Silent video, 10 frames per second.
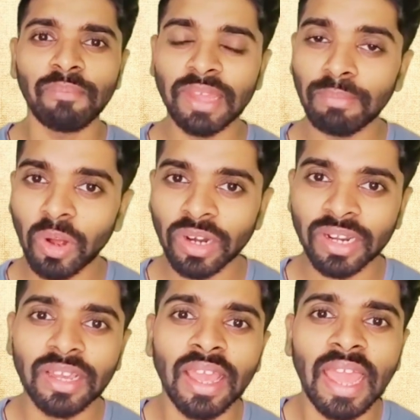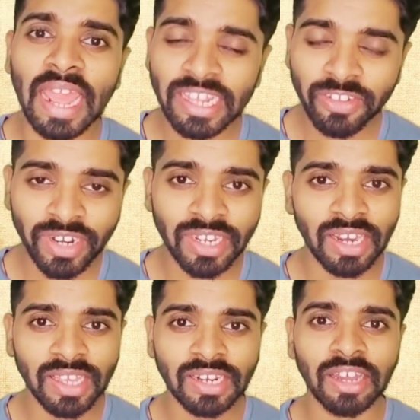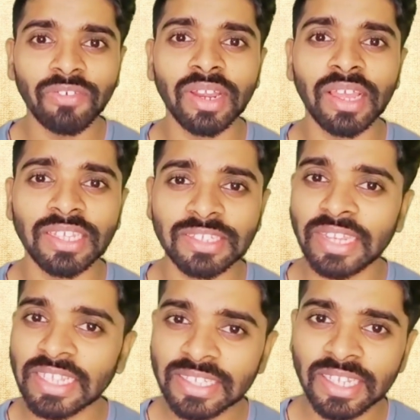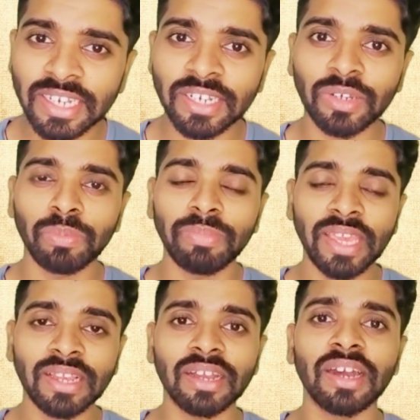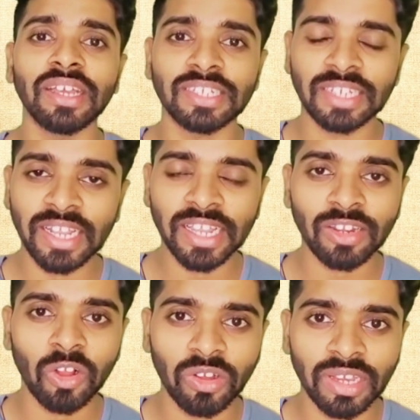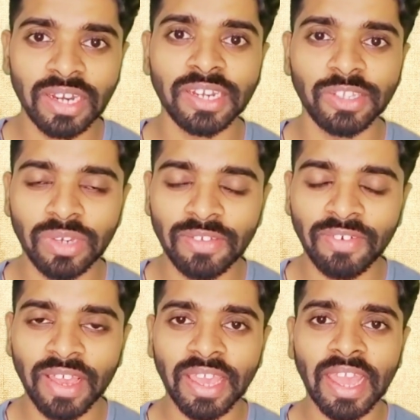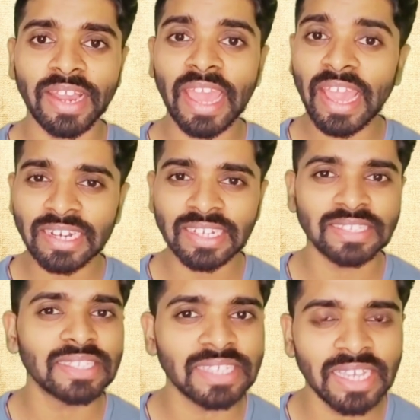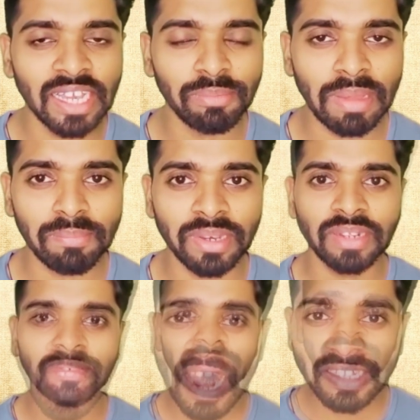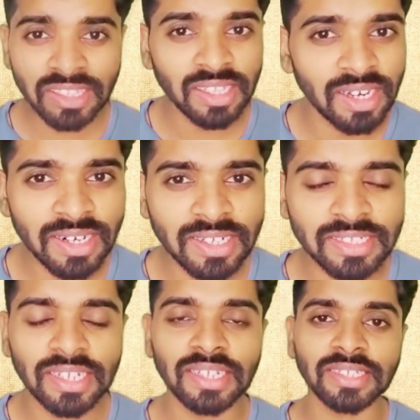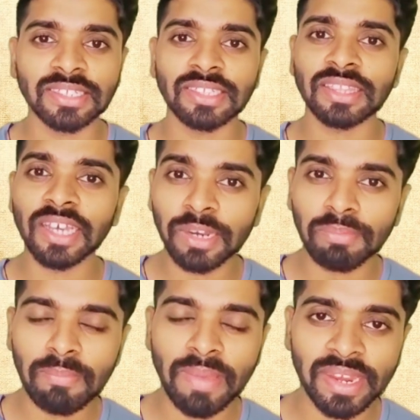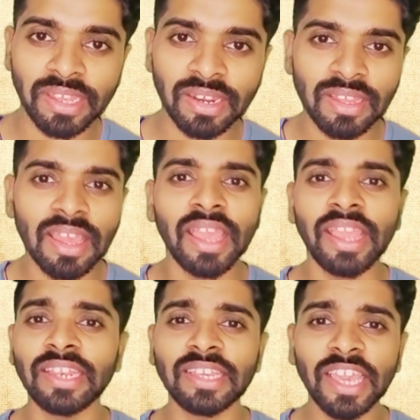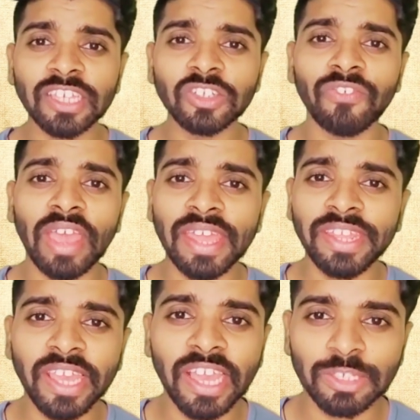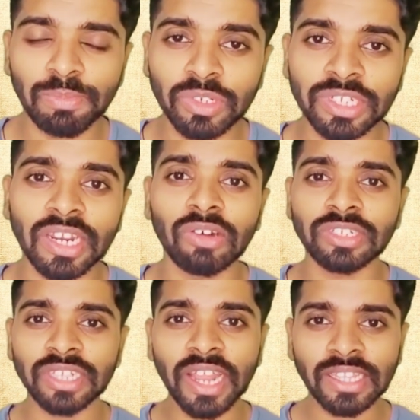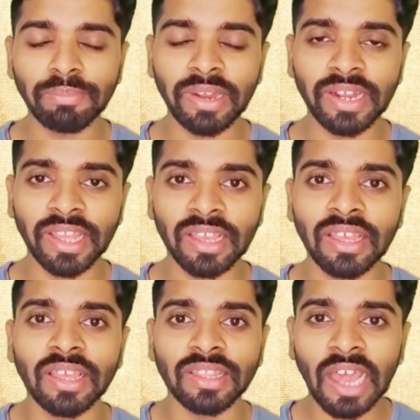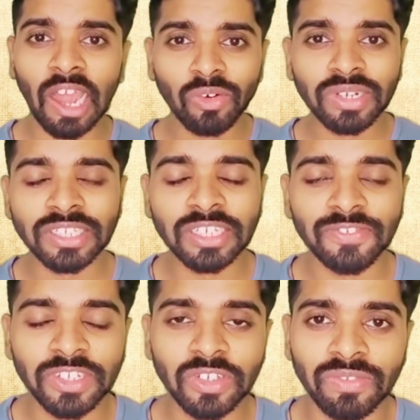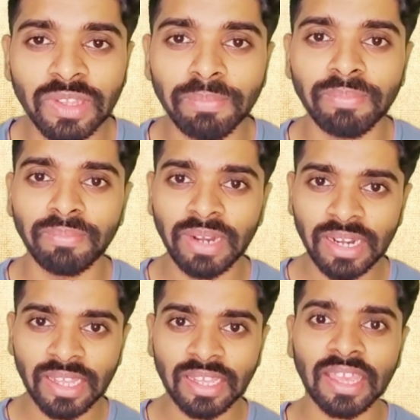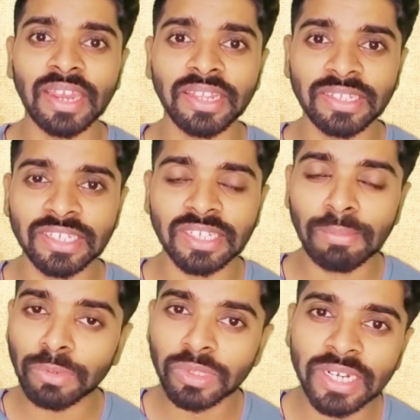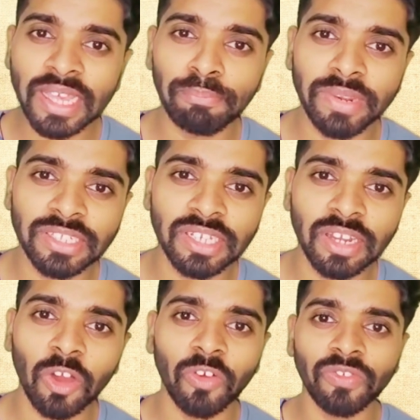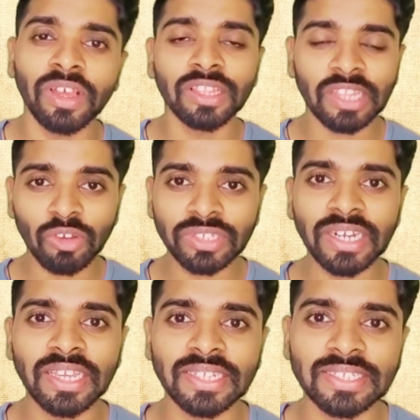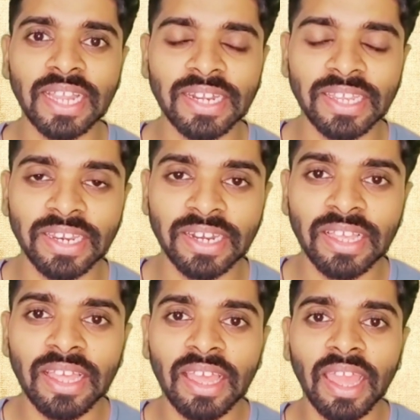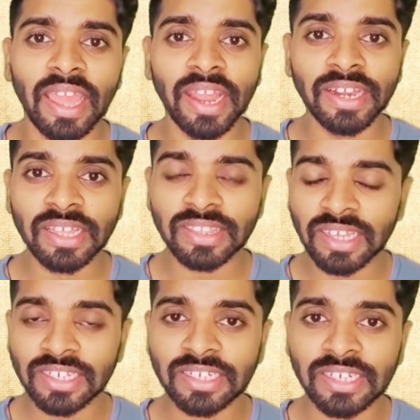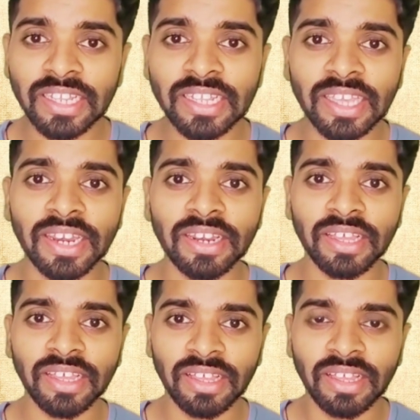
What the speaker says: the bond. Adequate clear cover is necessary to make steel and concrete unify and act as a single member. And the third reason is the thermal barrier. In case of any explosion outside the building, the outer surface of the building can reach up to the temperature of 1000 degrees centigrade. And the steel can